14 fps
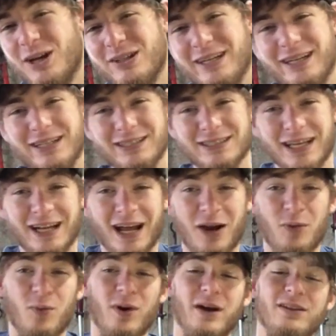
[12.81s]
on these, and how
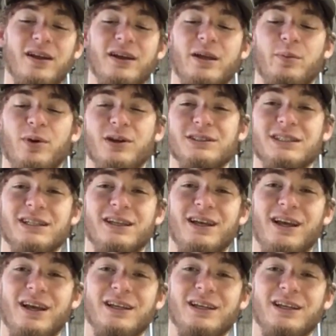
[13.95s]
one lucky person